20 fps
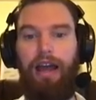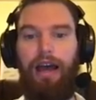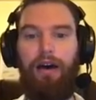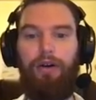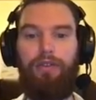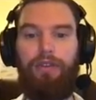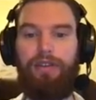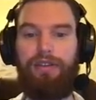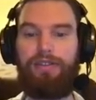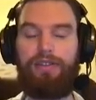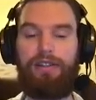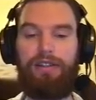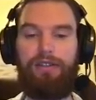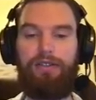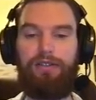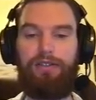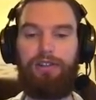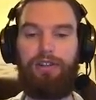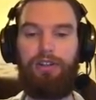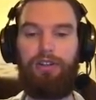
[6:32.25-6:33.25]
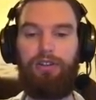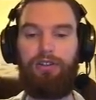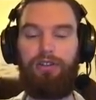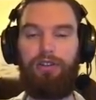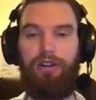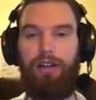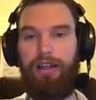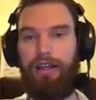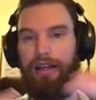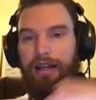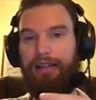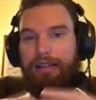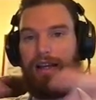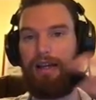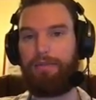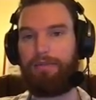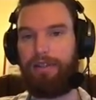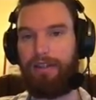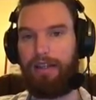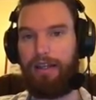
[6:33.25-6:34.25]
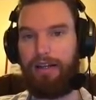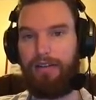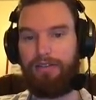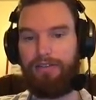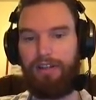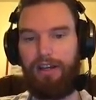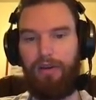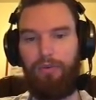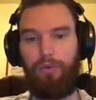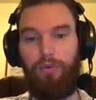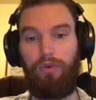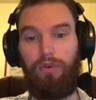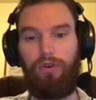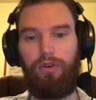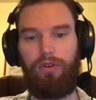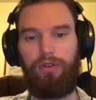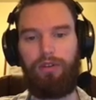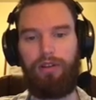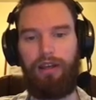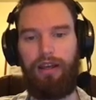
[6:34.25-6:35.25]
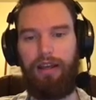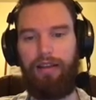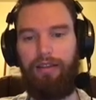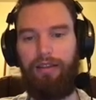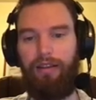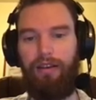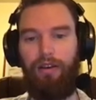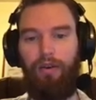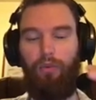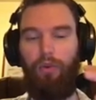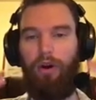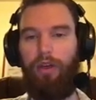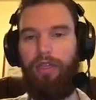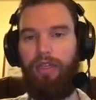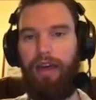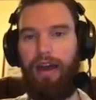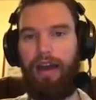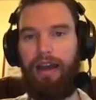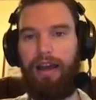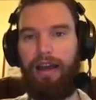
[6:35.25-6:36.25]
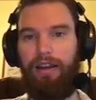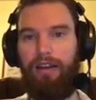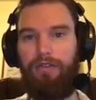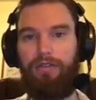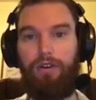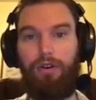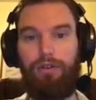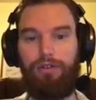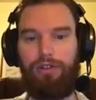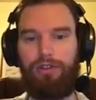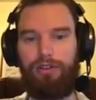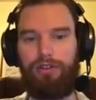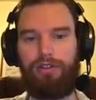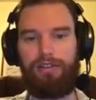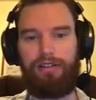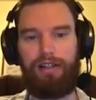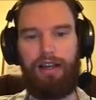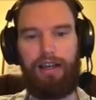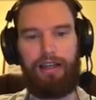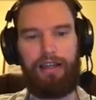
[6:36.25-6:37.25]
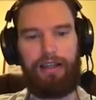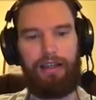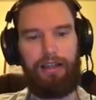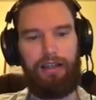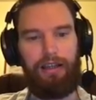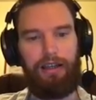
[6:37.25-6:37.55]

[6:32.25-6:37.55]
how these skills that you're learning adapt to the outside world and what that kind of culture is like.